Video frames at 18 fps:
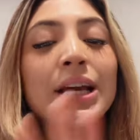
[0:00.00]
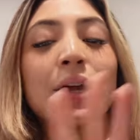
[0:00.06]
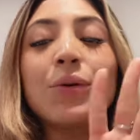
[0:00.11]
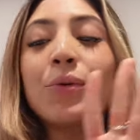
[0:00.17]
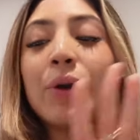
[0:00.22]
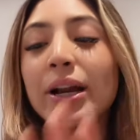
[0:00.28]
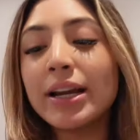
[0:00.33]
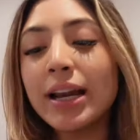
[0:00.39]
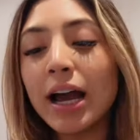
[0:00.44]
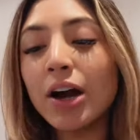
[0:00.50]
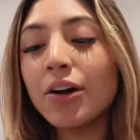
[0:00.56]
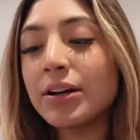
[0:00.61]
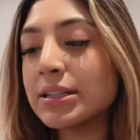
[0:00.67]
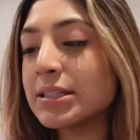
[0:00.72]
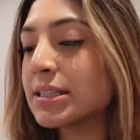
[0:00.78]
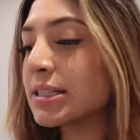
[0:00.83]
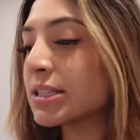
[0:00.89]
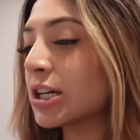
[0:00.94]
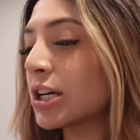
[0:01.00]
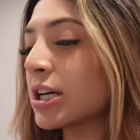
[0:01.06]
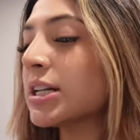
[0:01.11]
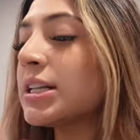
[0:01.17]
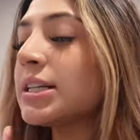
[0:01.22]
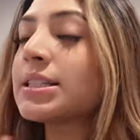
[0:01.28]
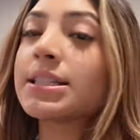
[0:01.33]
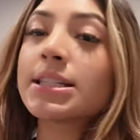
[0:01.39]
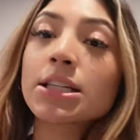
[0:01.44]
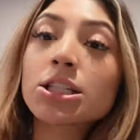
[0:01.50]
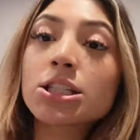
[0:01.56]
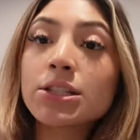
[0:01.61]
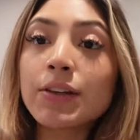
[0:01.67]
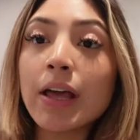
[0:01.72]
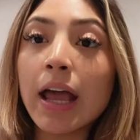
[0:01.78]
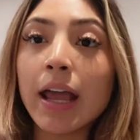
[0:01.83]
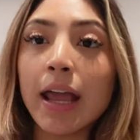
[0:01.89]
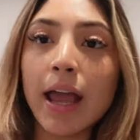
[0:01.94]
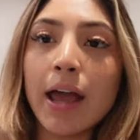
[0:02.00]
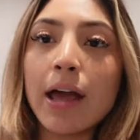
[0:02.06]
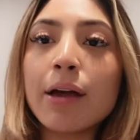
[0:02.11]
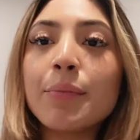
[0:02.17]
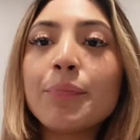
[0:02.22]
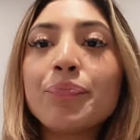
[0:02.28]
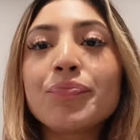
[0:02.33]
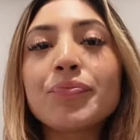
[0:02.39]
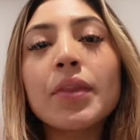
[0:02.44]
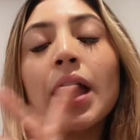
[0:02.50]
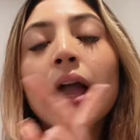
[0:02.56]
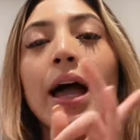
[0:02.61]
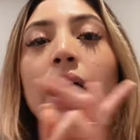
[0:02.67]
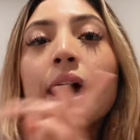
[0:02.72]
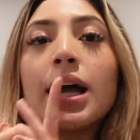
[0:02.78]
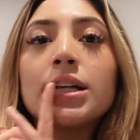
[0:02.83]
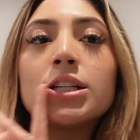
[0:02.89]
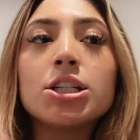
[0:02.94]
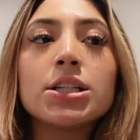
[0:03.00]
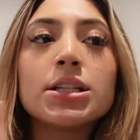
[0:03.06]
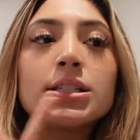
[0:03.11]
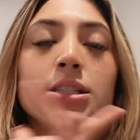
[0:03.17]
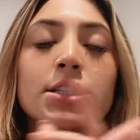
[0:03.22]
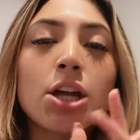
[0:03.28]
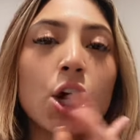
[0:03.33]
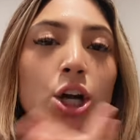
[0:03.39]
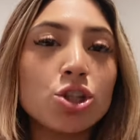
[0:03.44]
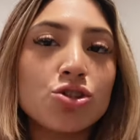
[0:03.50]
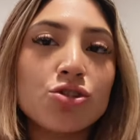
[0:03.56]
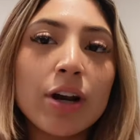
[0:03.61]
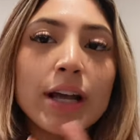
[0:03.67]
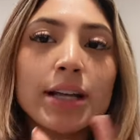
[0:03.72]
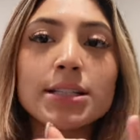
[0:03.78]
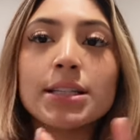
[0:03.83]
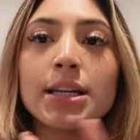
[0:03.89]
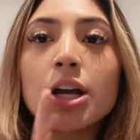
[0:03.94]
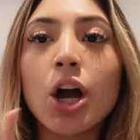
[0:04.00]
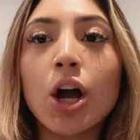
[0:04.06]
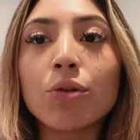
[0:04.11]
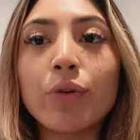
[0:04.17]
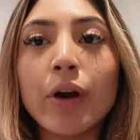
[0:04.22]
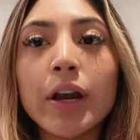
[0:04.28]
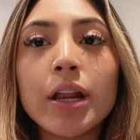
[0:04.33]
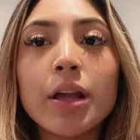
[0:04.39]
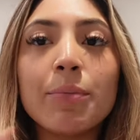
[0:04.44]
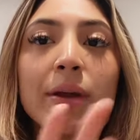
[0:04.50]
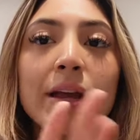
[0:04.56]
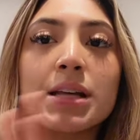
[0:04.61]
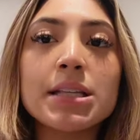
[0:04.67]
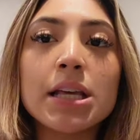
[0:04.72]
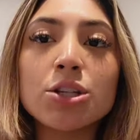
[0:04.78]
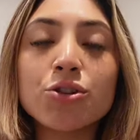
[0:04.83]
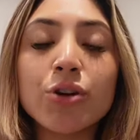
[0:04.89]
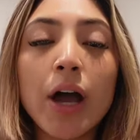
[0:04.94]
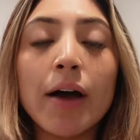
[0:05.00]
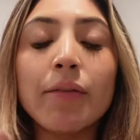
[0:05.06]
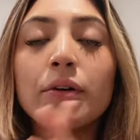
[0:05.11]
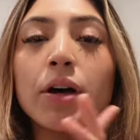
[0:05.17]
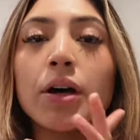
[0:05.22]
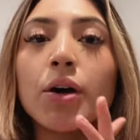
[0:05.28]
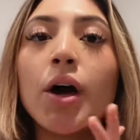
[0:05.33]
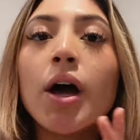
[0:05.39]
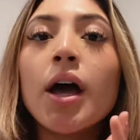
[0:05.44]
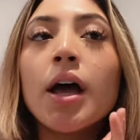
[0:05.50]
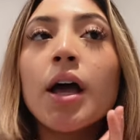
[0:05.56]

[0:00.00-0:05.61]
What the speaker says: Right now, it's currently 6 a.m. I just got dressed and got ready because I do have a